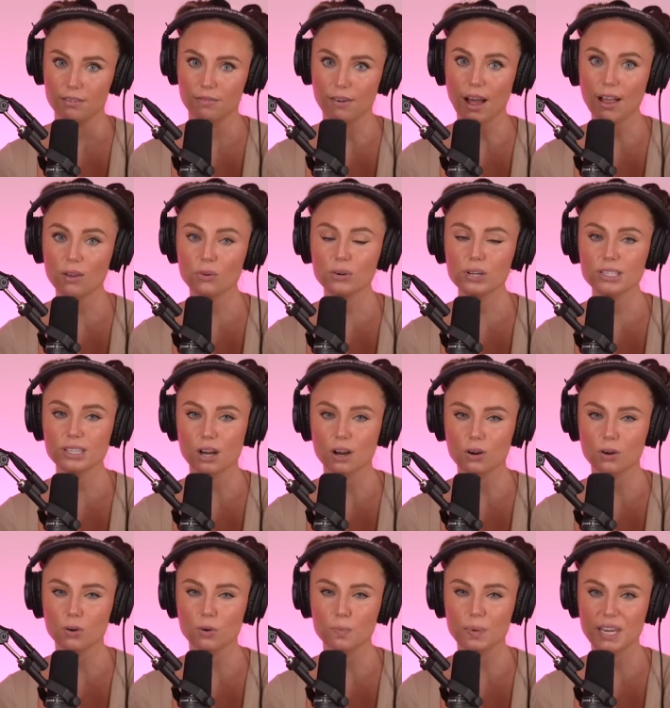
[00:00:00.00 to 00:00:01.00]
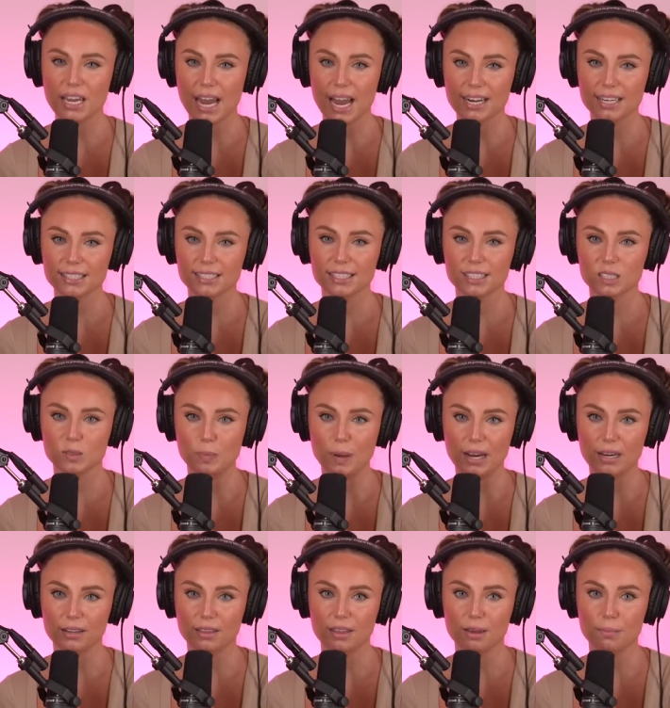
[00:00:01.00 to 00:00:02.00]
Valiree's uncle began to
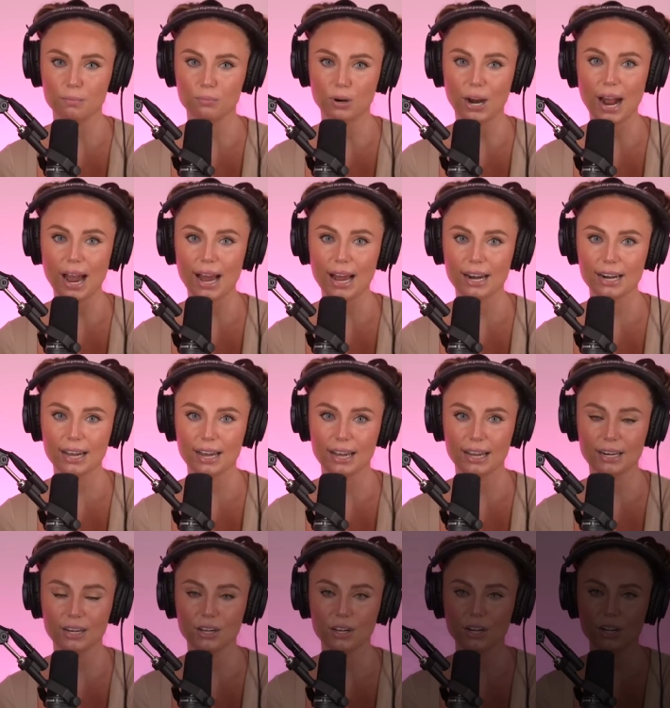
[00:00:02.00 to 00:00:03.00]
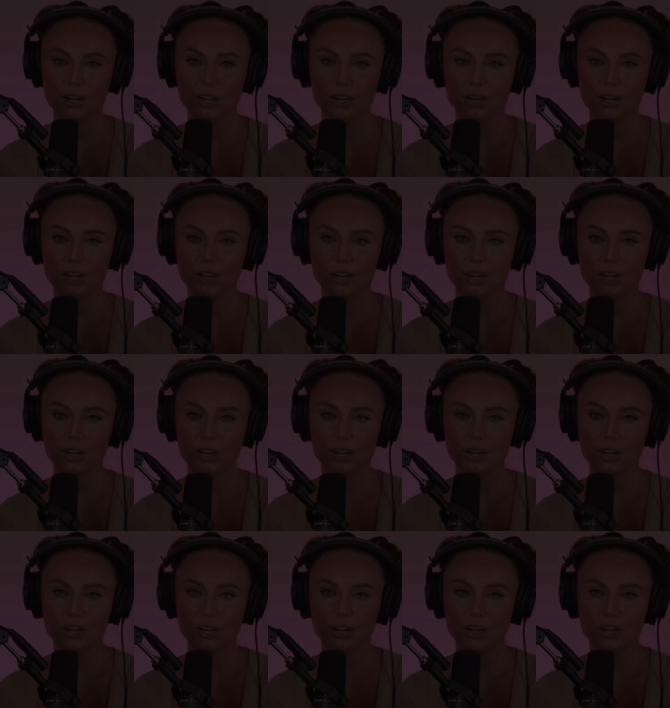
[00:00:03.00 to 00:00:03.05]
suspect that Brad had